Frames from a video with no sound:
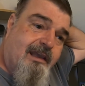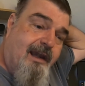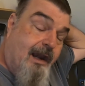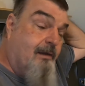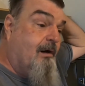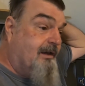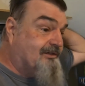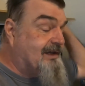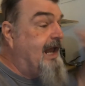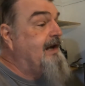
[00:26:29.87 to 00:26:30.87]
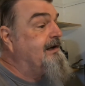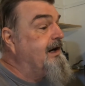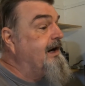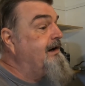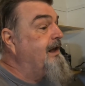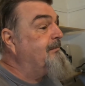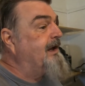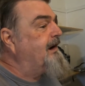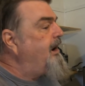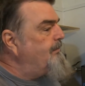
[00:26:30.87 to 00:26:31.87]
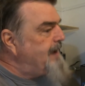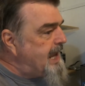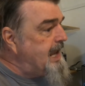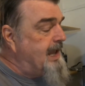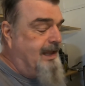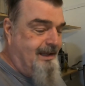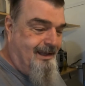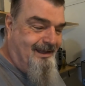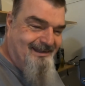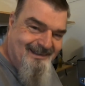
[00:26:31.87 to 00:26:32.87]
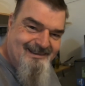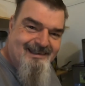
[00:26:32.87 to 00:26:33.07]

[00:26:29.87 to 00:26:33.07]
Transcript: And there he was standing there, and I'm like, oh man. You're not